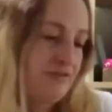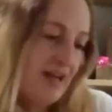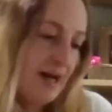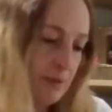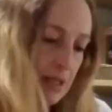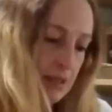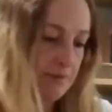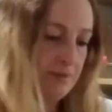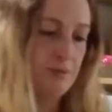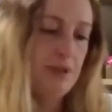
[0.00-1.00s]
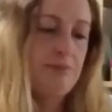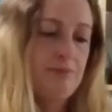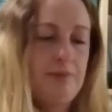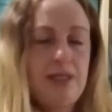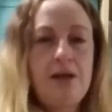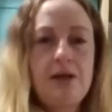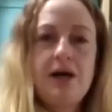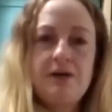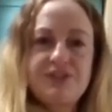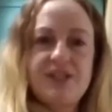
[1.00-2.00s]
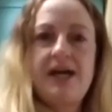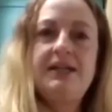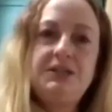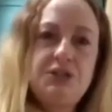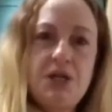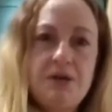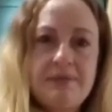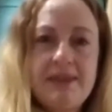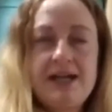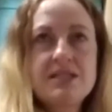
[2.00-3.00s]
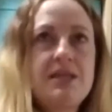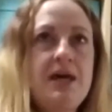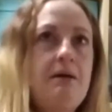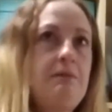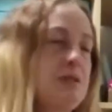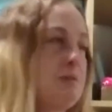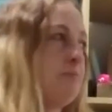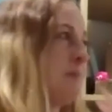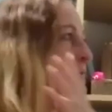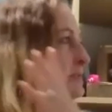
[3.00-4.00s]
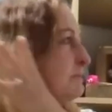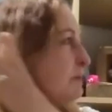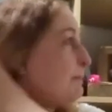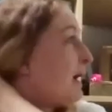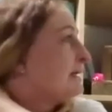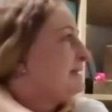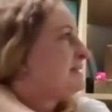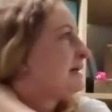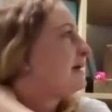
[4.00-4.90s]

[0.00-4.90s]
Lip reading: flower, and we really look after that each year, and that's there as a reminder